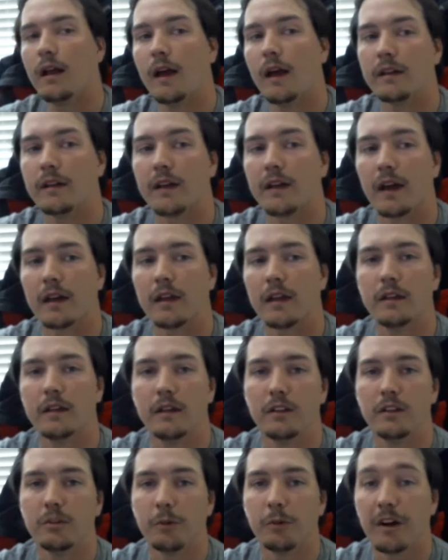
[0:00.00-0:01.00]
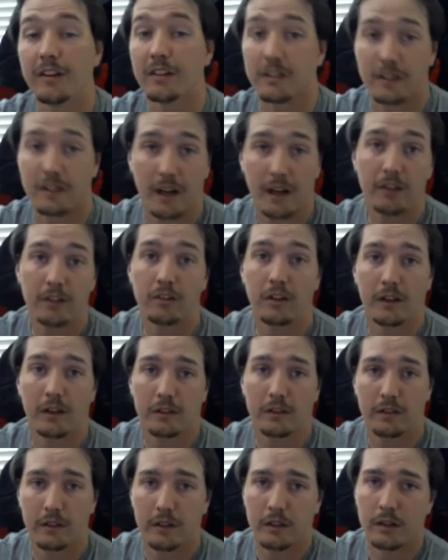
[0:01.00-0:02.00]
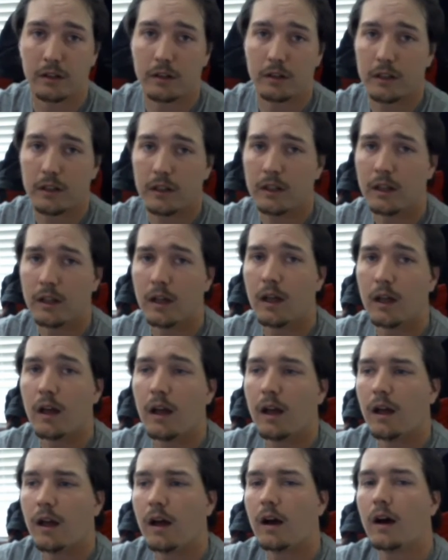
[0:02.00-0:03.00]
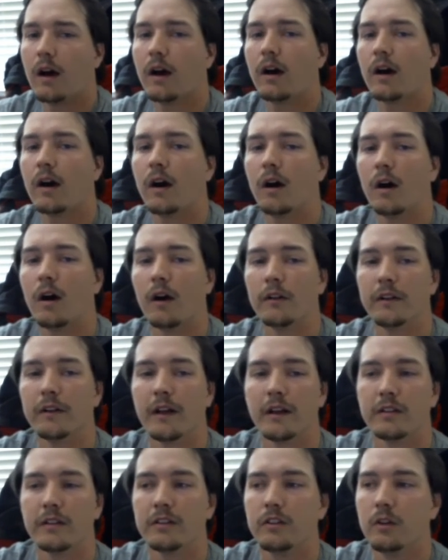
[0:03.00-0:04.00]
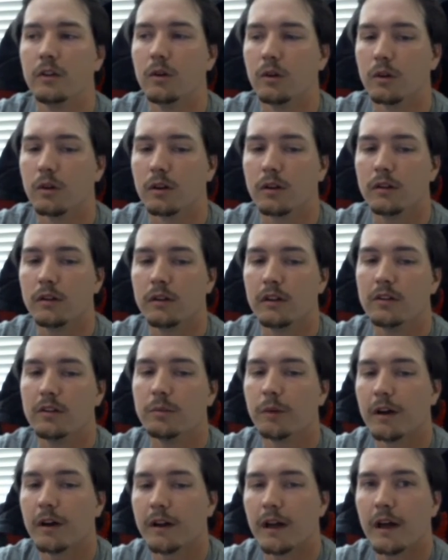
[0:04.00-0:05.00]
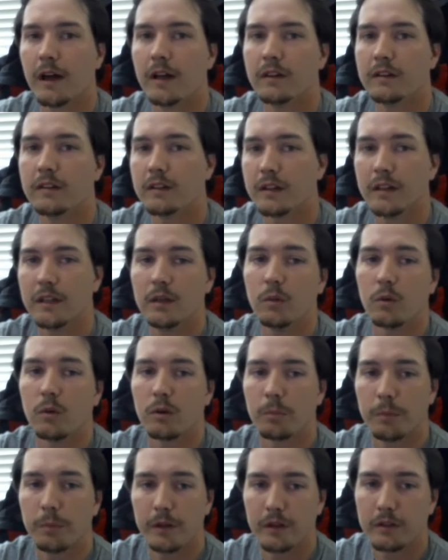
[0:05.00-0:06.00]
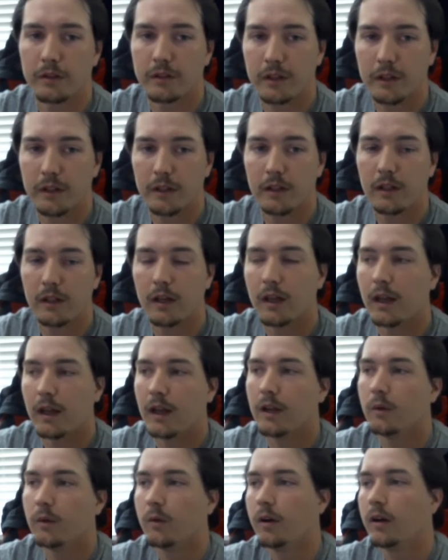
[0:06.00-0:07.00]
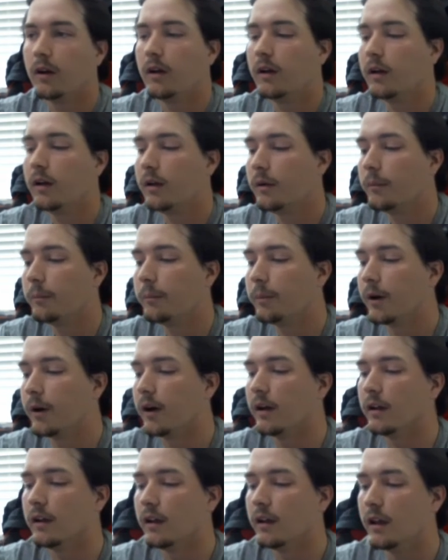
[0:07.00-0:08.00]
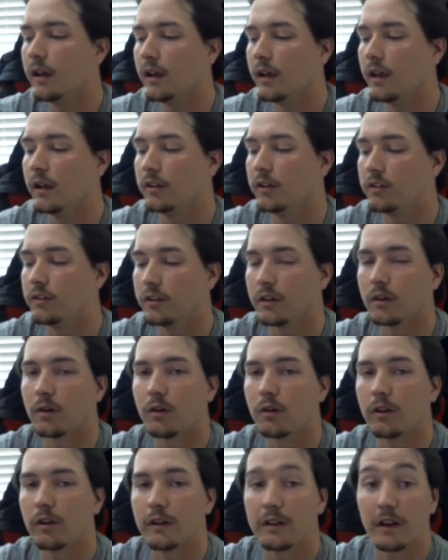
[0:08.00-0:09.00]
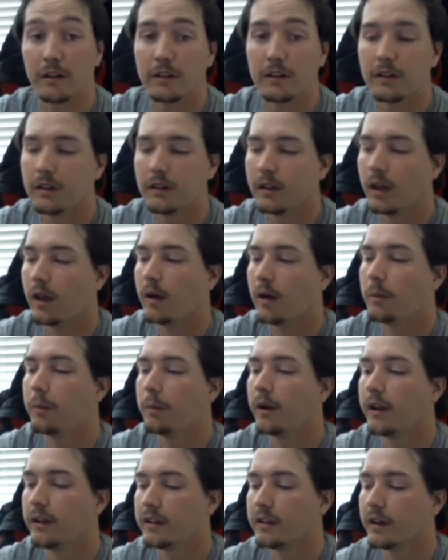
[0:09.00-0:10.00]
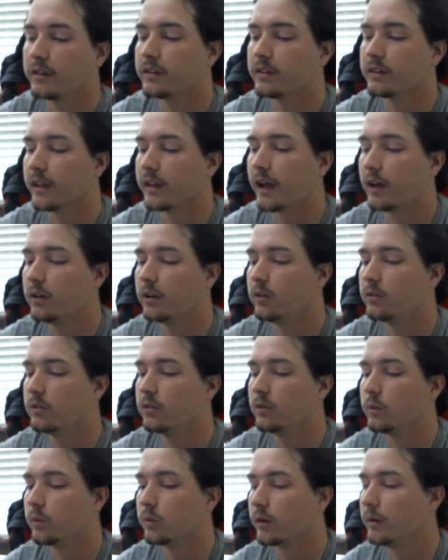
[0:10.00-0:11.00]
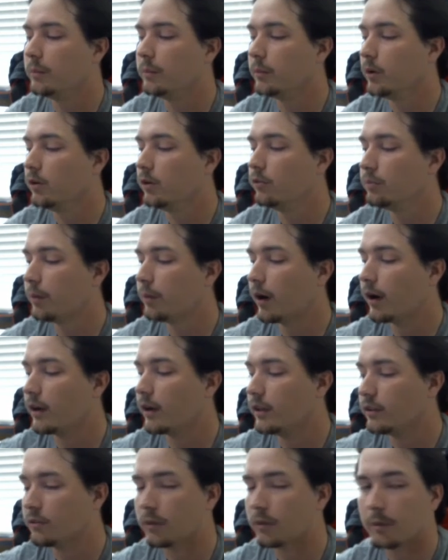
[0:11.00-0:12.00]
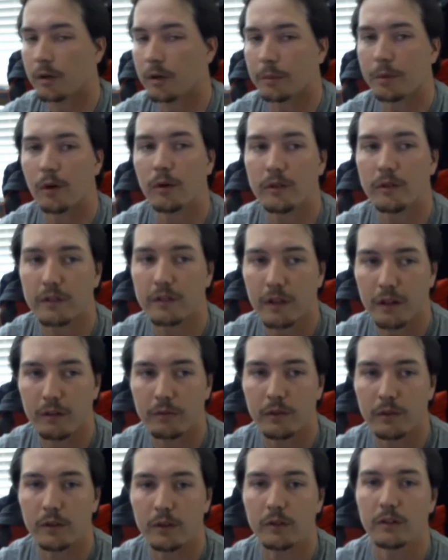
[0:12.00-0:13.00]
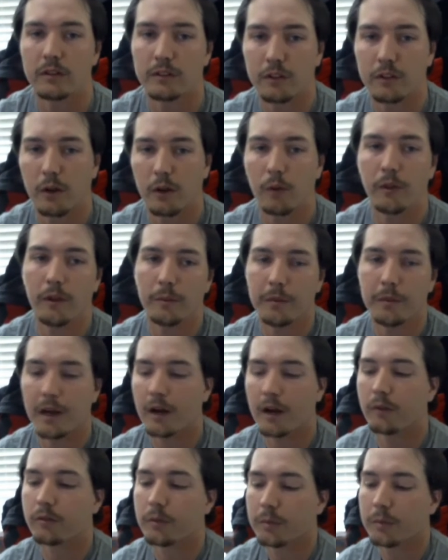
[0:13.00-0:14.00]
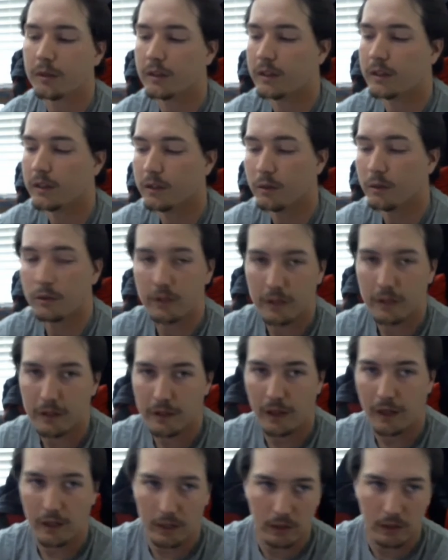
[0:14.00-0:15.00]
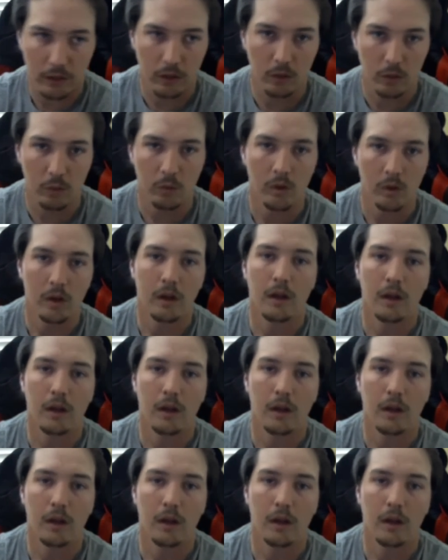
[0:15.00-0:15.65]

Attacking a Digimon does not check security unless your Digimon has the keyword piercing, but in general it doesn't. But it does allow you to remove bodies from your opponent's side of the field to slow them down from continuously attacking you.